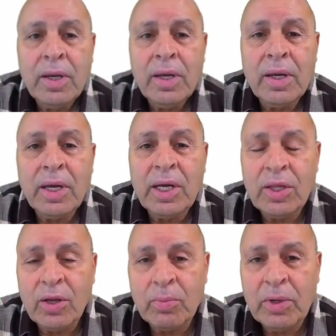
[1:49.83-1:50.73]

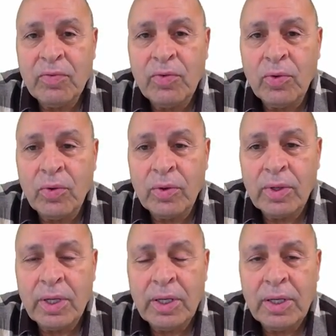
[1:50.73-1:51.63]
Either before
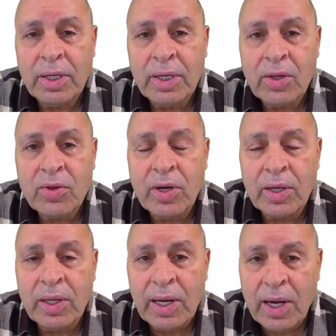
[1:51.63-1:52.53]
they
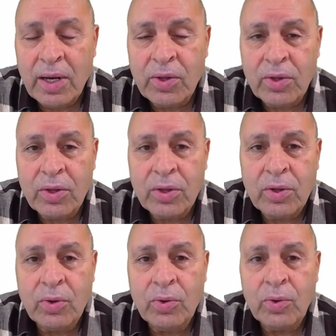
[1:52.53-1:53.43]
start dialysis
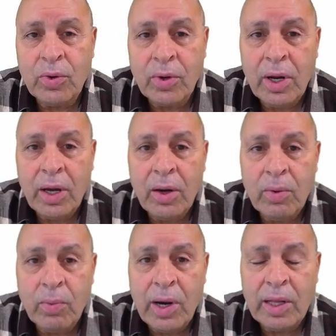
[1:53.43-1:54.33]
or
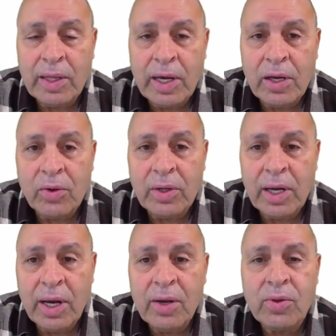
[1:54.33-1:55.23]
while they are on
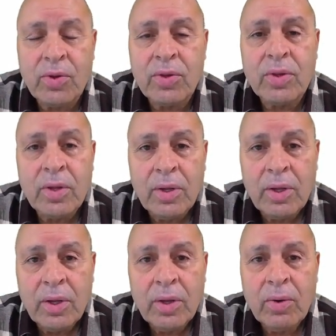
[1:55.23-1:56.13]
dialysis,
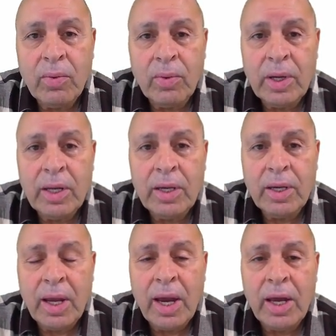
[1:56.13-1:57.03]
we
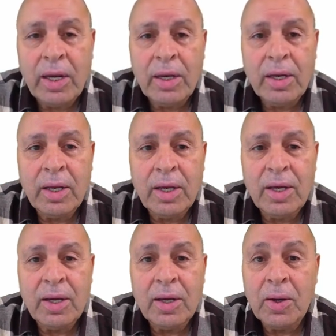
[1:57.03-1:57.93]
can
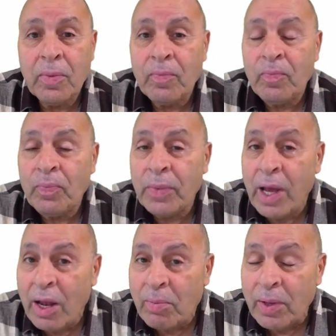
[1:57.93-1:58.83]

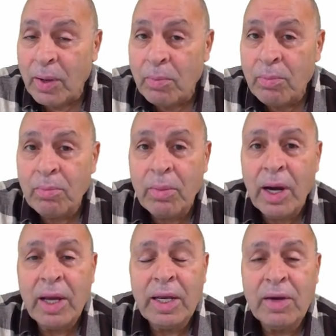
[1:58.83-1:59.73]
help them
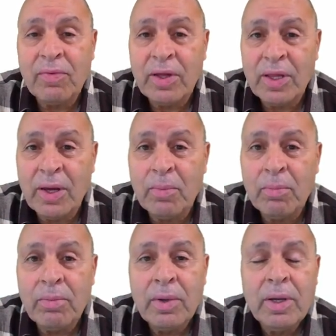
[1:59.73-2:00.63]
by giving
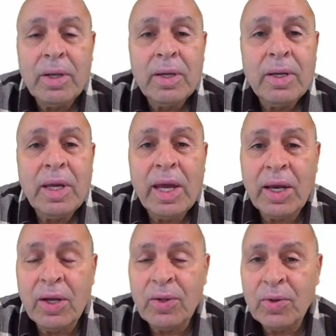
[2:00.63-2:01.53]
them a
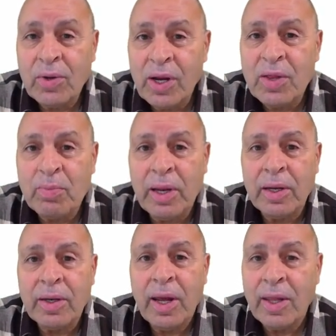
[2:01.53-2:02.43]
kidney
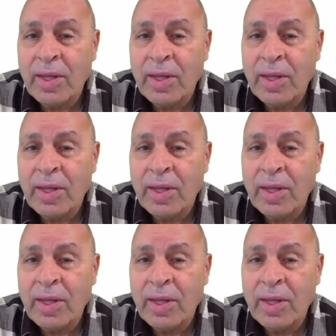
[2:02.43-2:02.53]
transplant, and